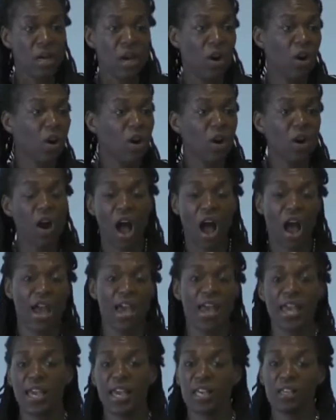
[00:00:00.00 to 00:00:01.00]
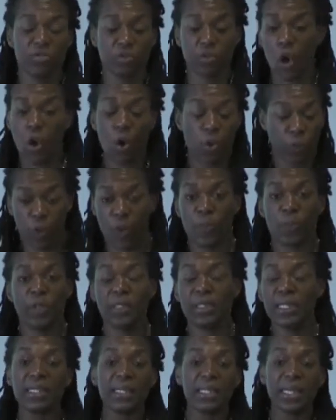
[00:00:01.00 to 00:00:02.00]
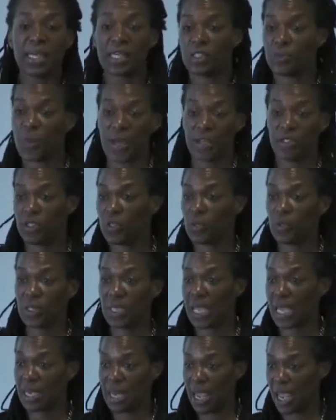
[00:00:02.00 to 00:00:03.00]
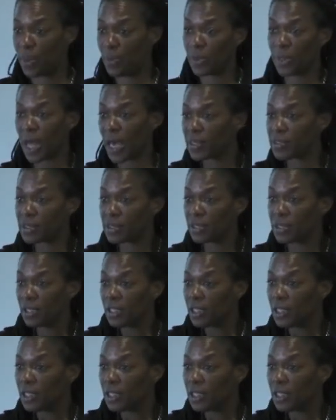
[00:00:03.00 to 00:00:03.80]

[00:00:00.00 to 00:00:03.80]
Or I completely expect you to get an A plus.